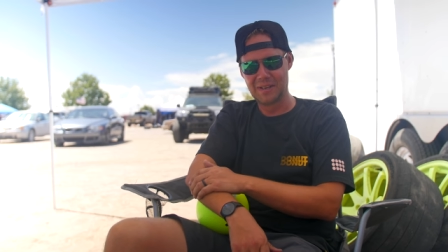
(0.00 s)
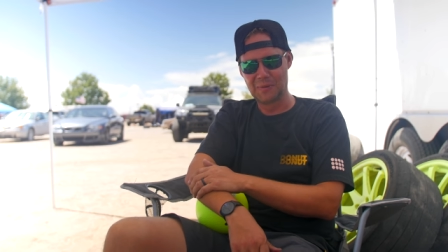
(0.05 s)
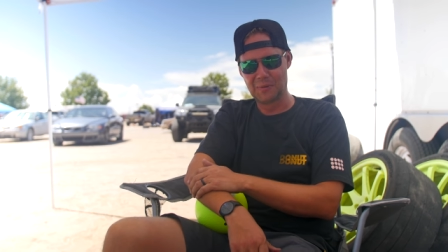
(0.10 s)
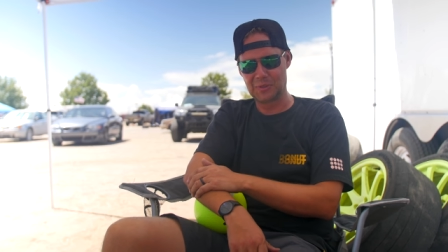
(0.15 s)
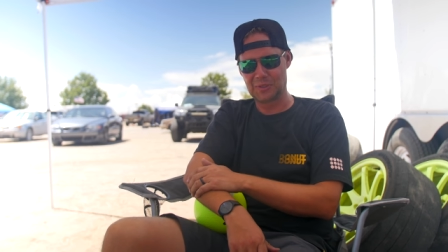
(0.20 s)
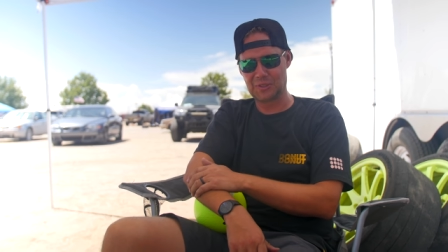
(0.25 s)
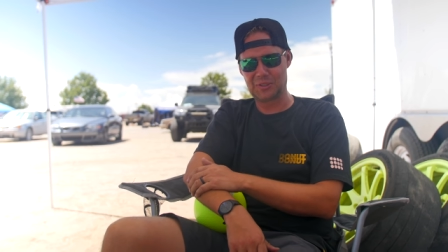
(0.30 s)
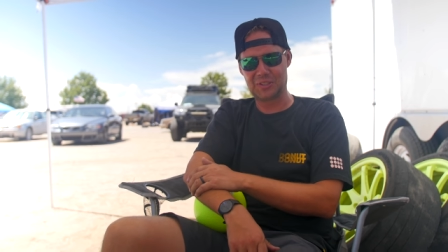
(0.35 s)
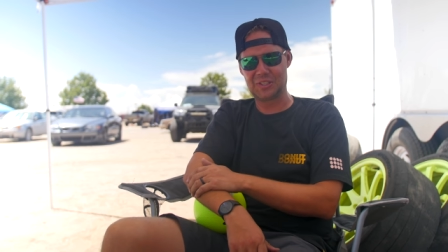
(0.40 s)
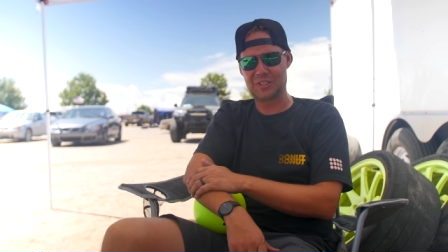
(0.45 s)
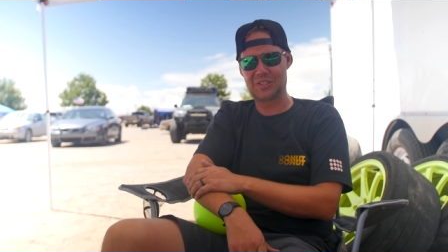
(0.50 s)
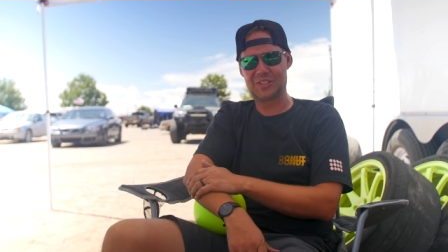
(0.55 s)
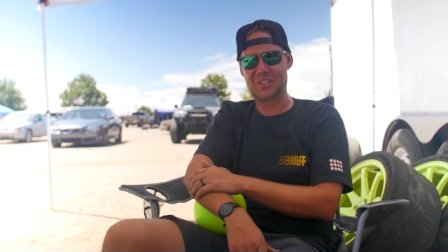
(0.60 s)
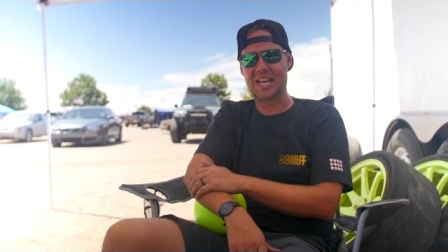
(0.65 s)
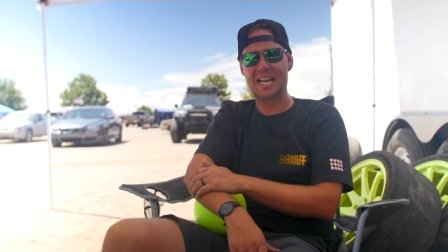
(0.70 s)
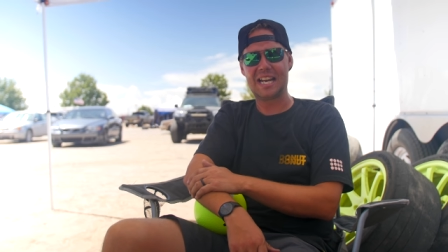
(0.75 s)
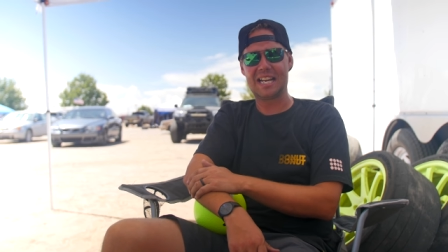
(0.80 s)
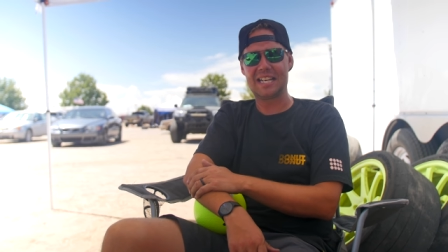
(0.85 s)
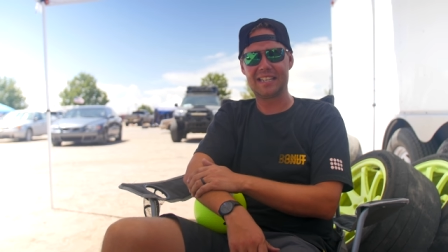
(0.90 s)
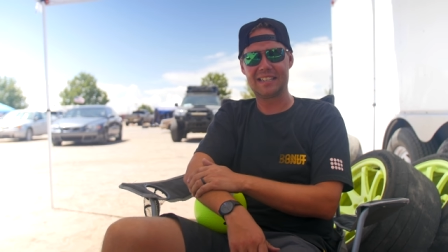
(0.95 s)
which is
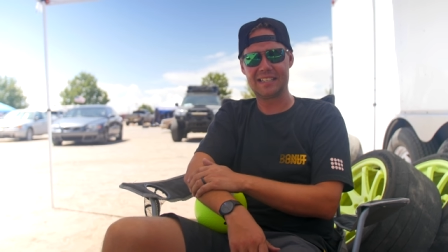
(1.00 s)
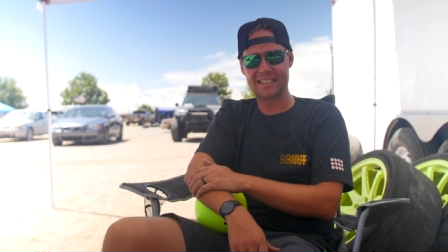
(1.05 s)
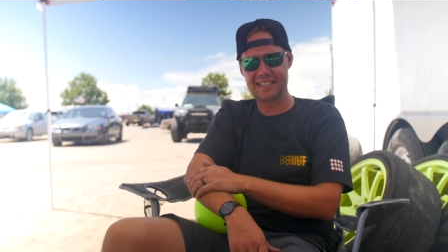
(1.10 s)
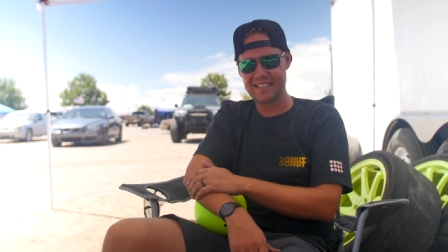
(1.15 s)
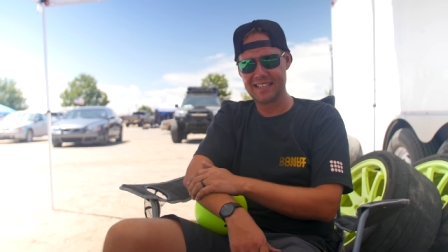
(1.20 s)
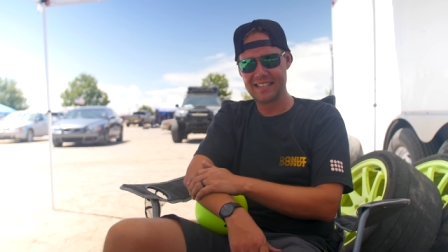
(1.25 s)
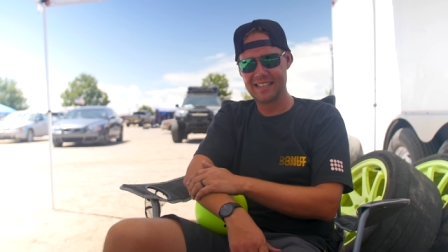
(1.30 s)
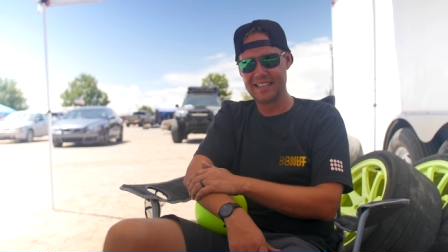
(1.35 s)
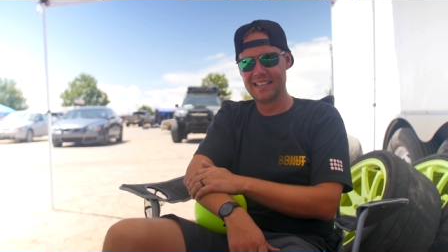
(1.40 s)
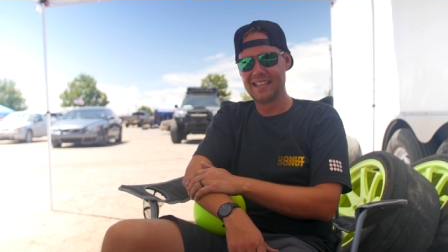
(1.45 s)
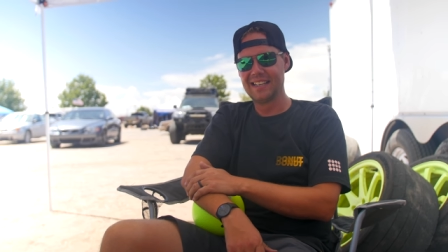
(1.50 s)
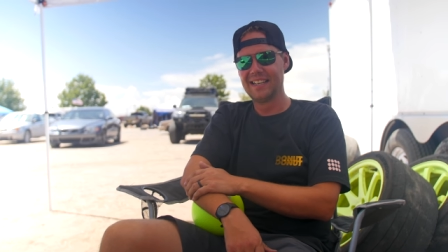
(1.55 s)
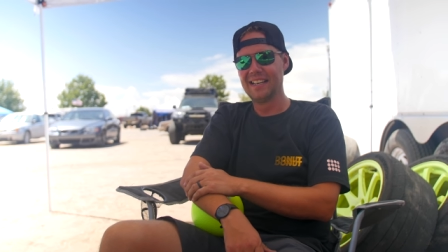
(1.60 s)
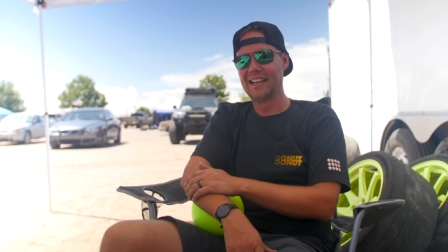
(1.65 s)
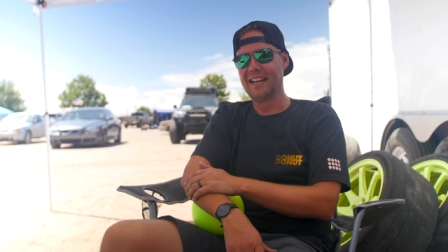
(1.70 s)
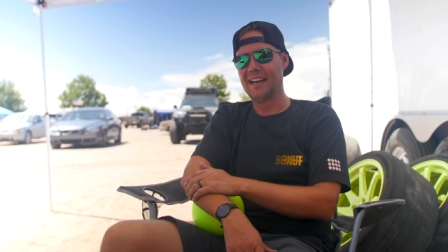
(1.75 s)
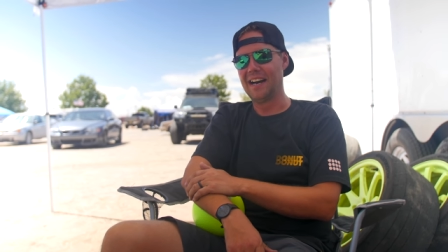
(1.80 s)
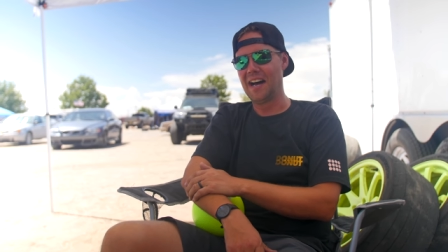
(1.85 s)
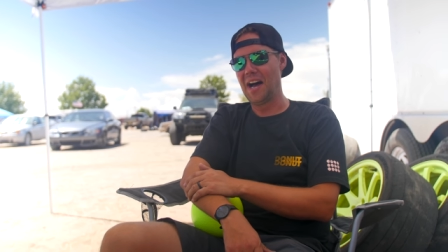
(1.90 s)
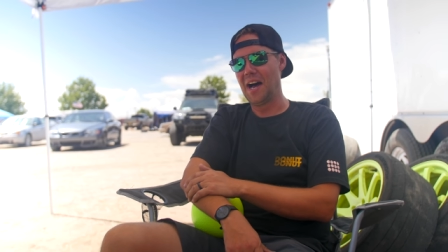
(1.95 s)
insane.
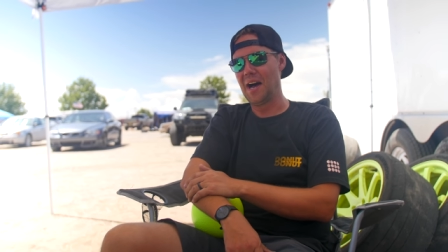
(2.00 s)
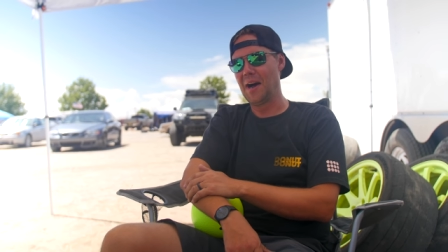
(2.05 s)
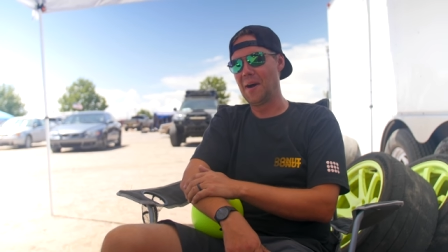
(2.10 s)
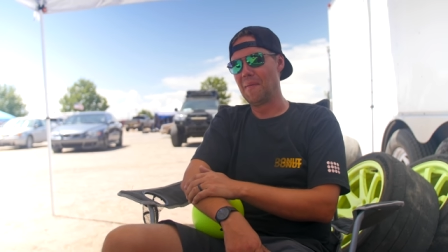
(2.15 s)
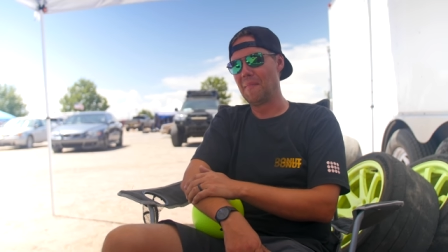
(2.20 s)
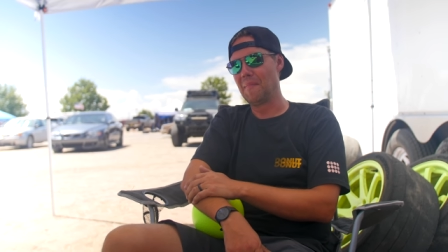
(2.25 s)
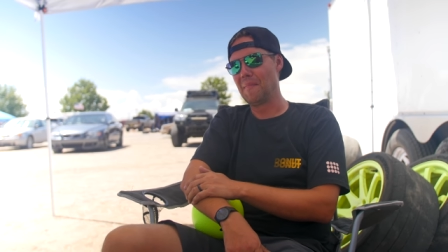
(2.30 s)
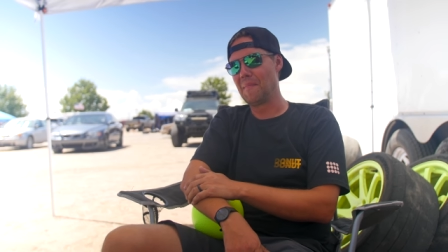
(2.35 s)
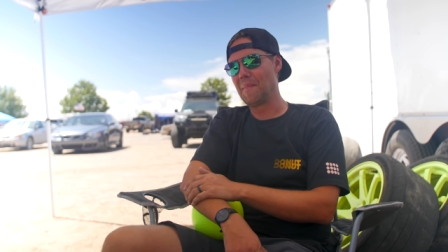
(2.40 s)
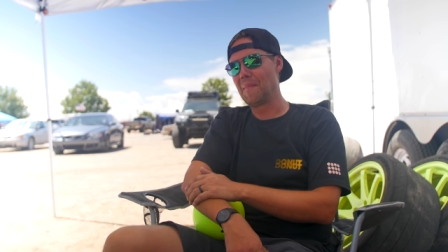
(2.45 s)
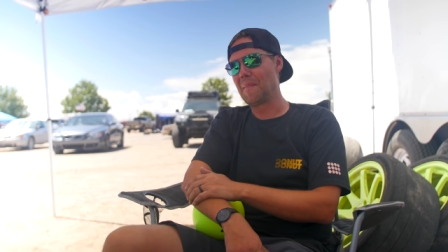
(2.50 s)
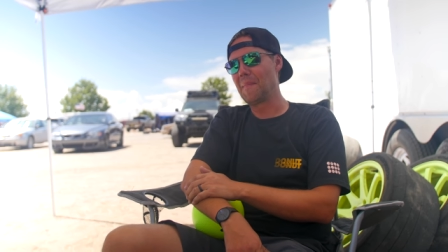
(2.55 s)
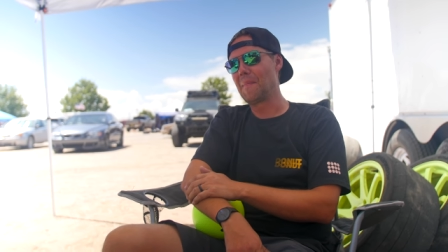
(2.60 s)
Um,